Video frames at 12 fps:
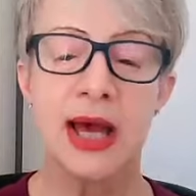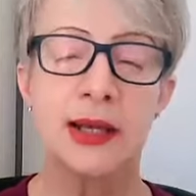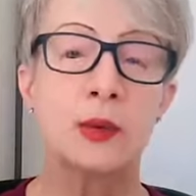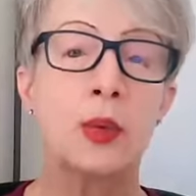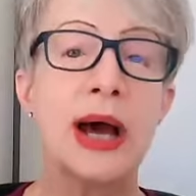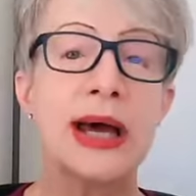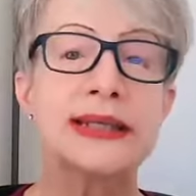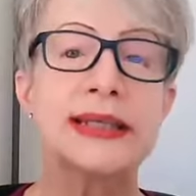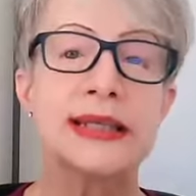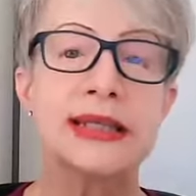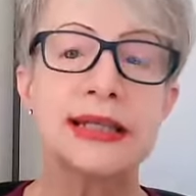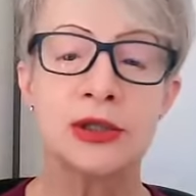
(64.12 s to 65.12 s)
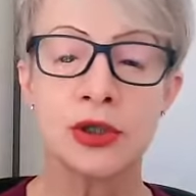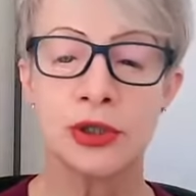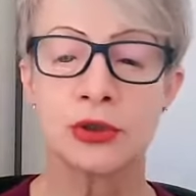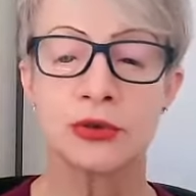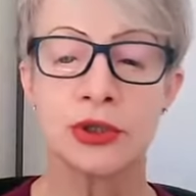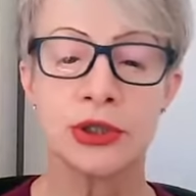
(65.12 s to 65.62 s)
and went
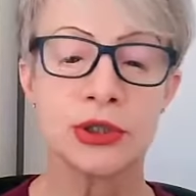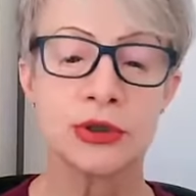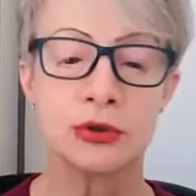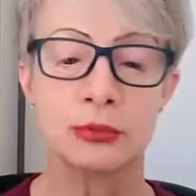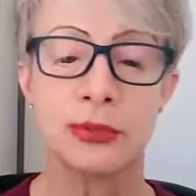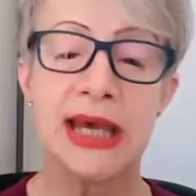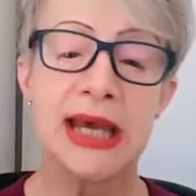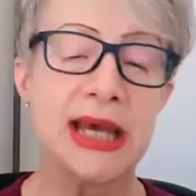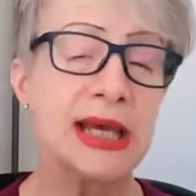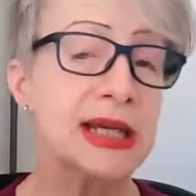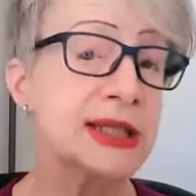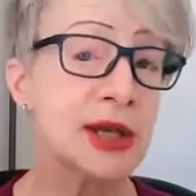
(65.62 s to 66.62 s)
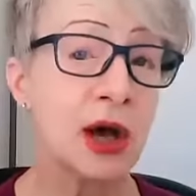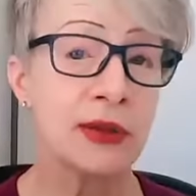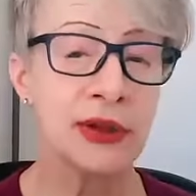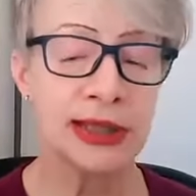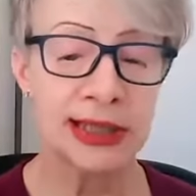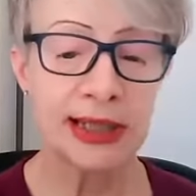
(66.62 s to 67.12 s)
into the tomb. He saw
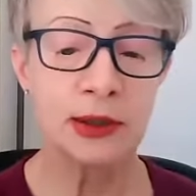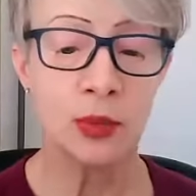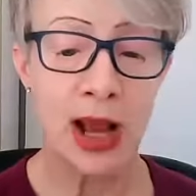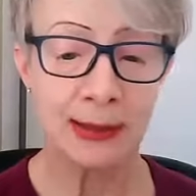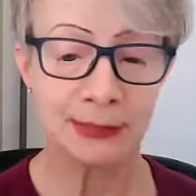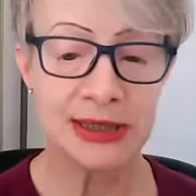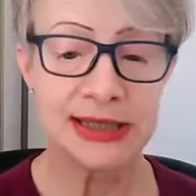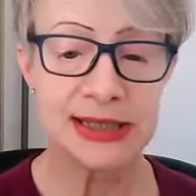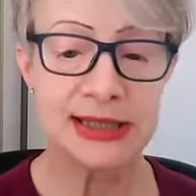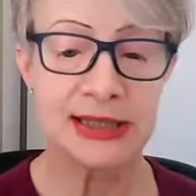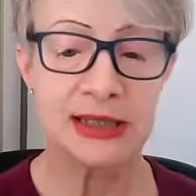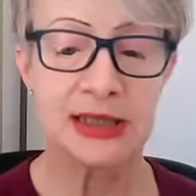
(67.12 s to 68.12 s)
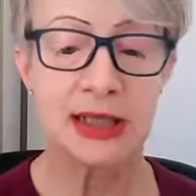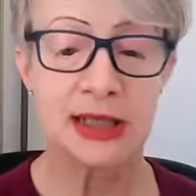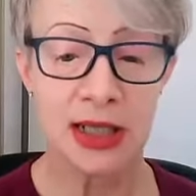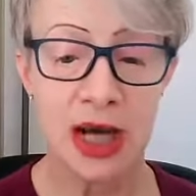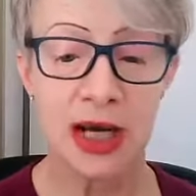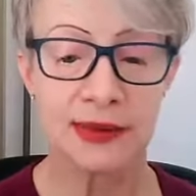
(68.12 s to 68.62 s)
the linen wrappings
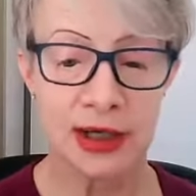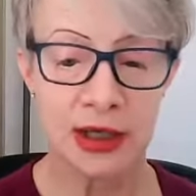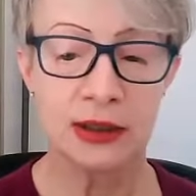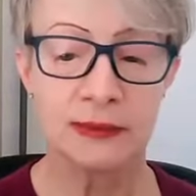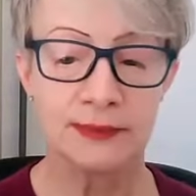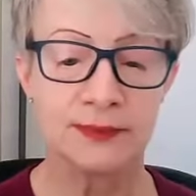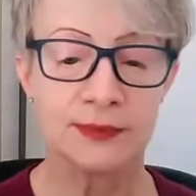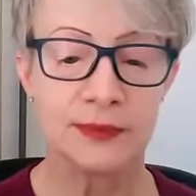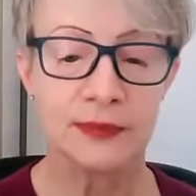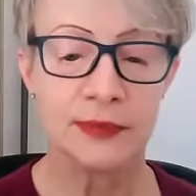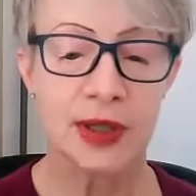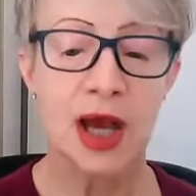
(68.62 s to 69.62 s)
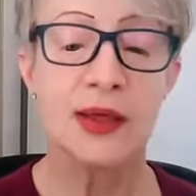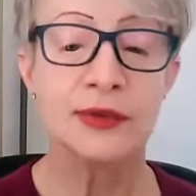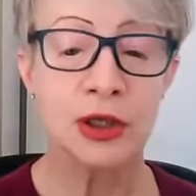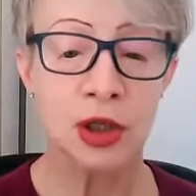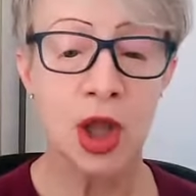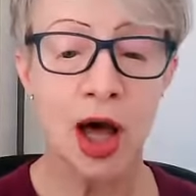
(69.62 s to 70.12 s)
lying there, and
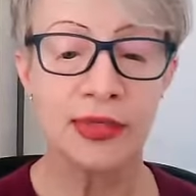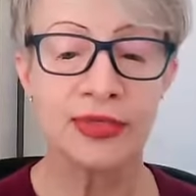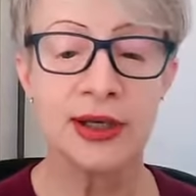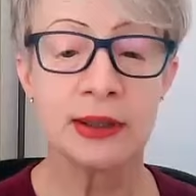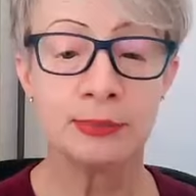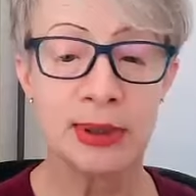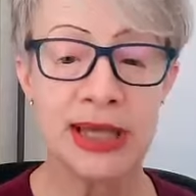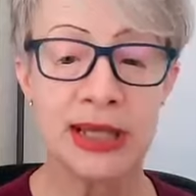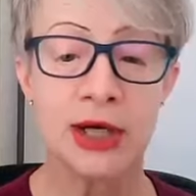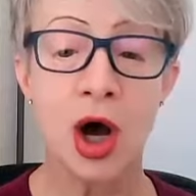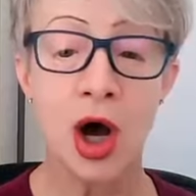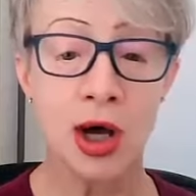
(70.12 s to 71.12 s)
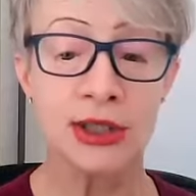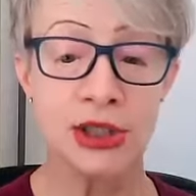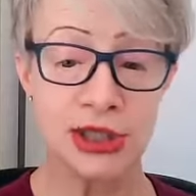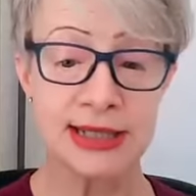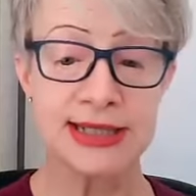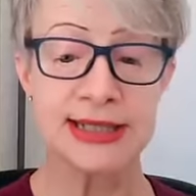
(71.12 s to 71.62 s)
the cloth that had been on
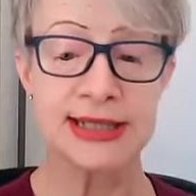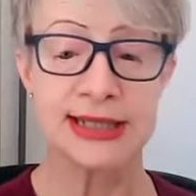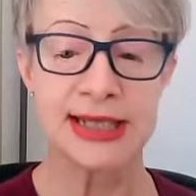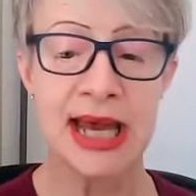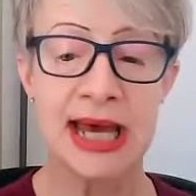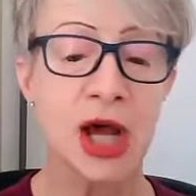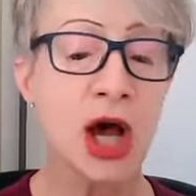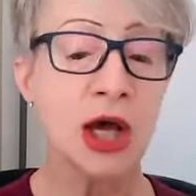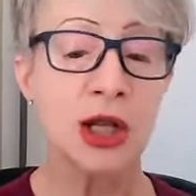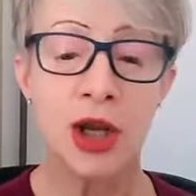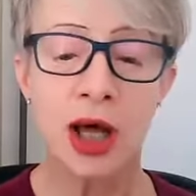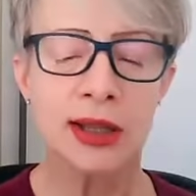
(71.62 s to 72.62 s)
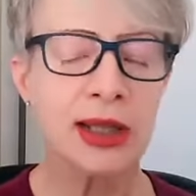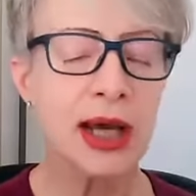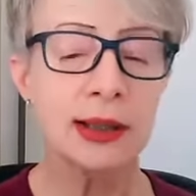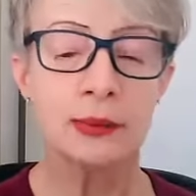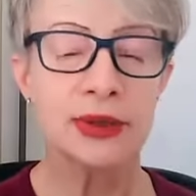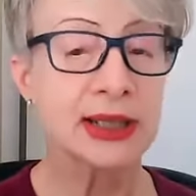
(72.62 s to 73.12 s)
Jesus' head, not
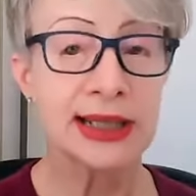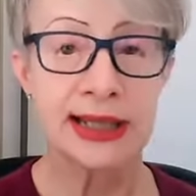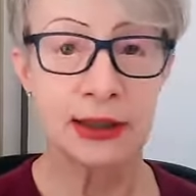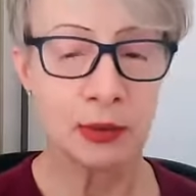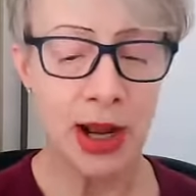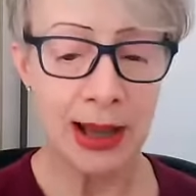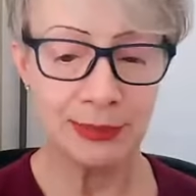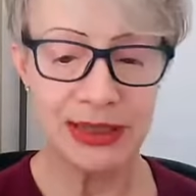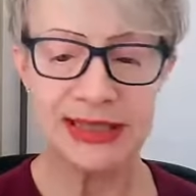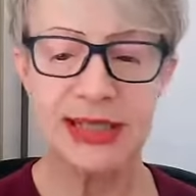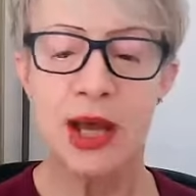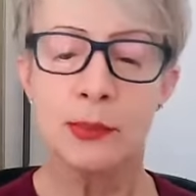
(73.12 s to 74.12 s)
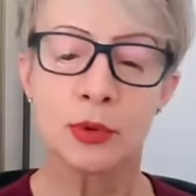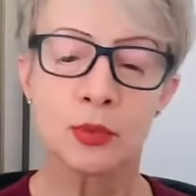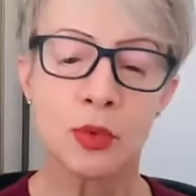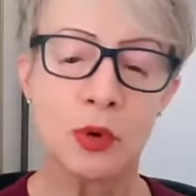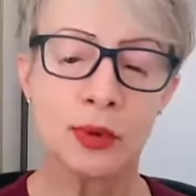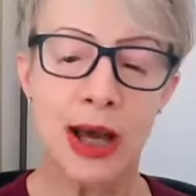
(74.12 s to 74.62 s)
lying with the linen wrappings,
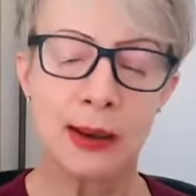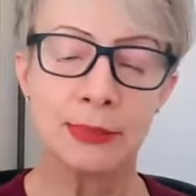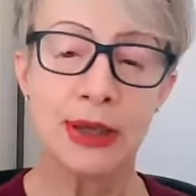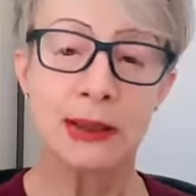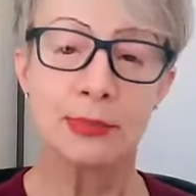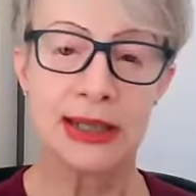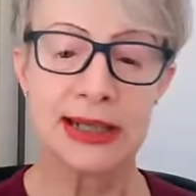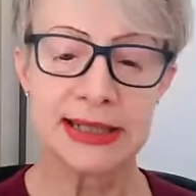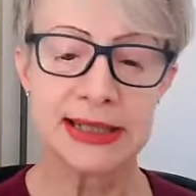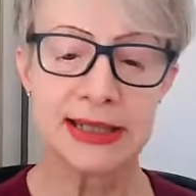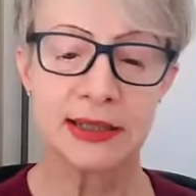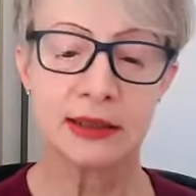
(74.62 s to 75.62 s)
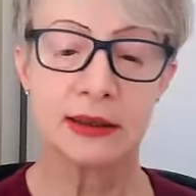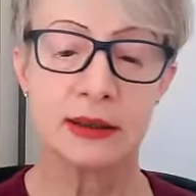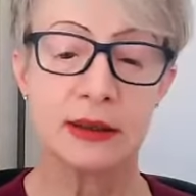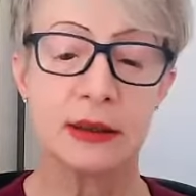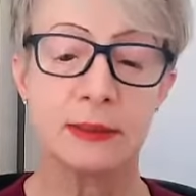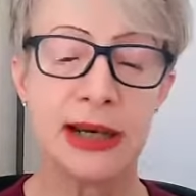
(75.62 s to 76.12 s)
but rolled up in a place
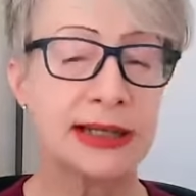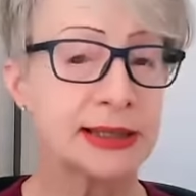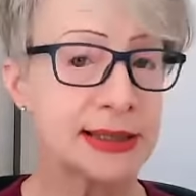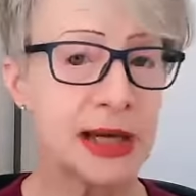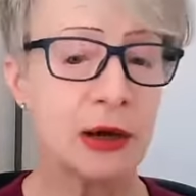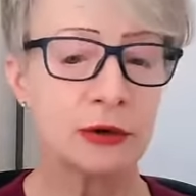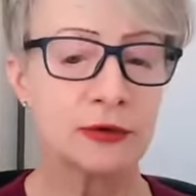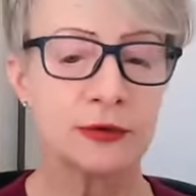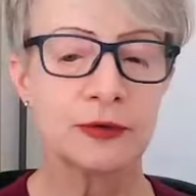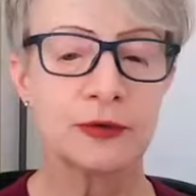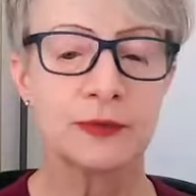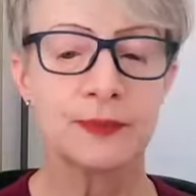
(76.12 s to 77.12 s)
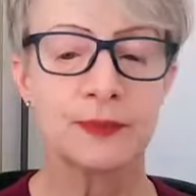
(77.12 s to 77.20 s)
by itself.